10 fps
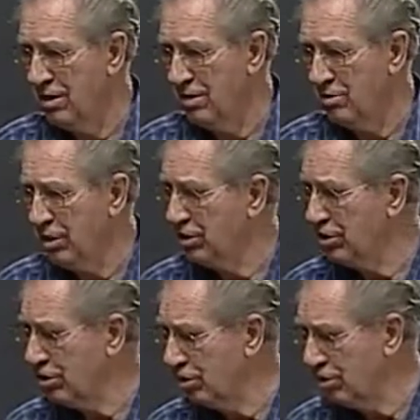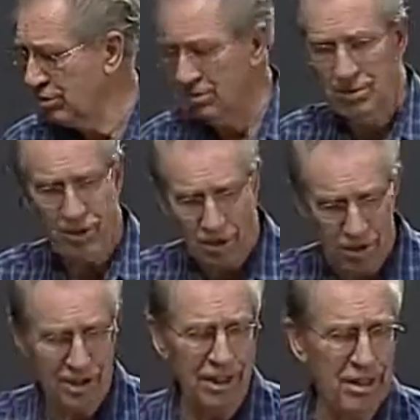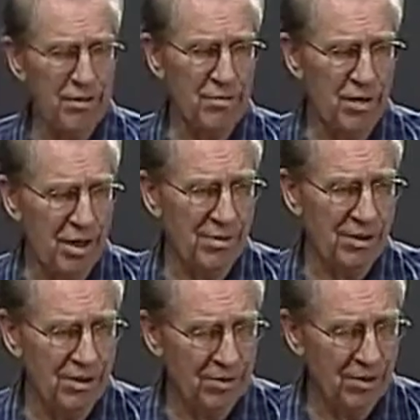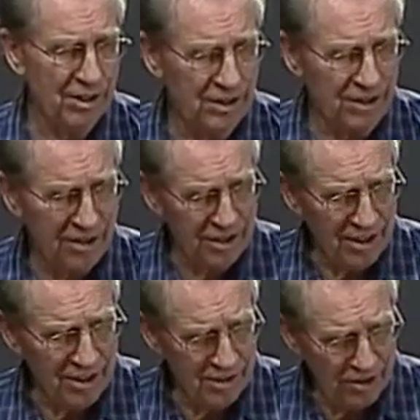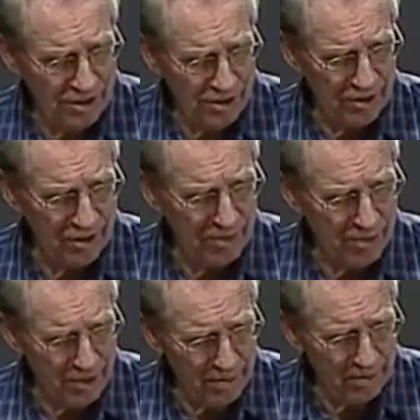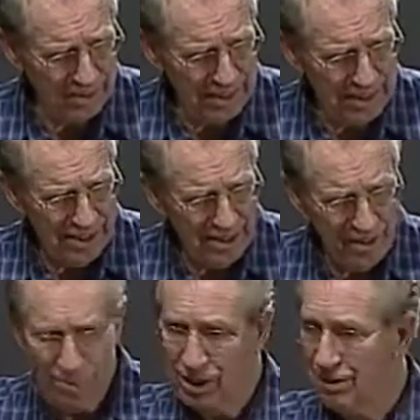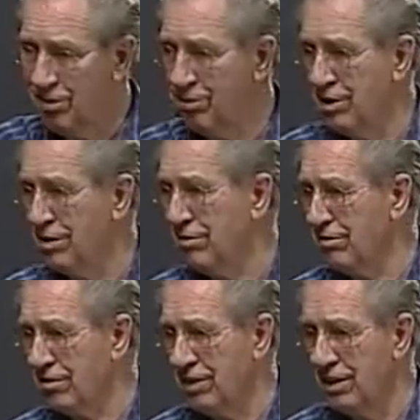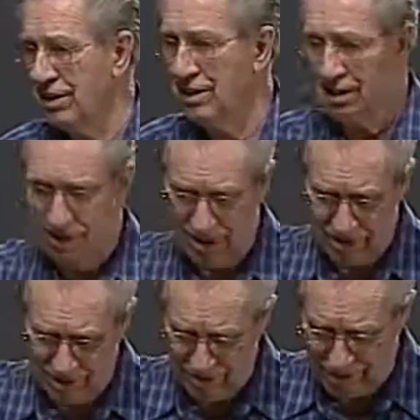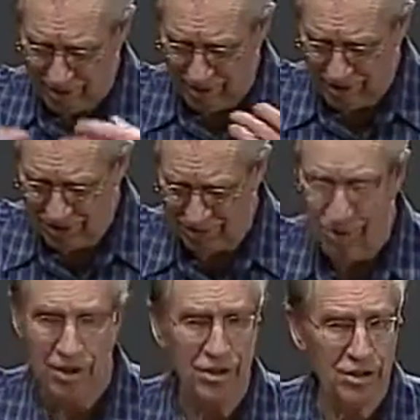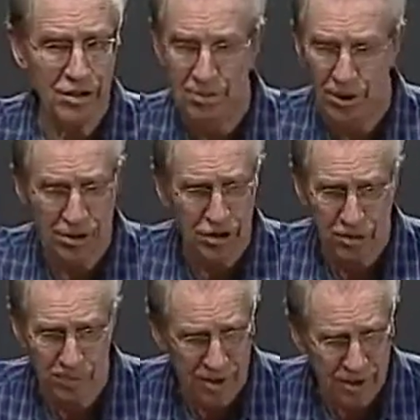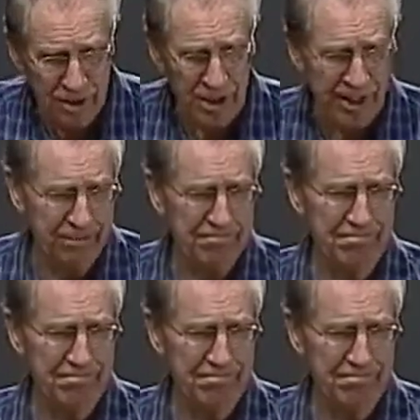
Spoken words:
was through earthly promises, because they're God's earthly people. But don't ever forget that God is going to bless them just as much spiritually.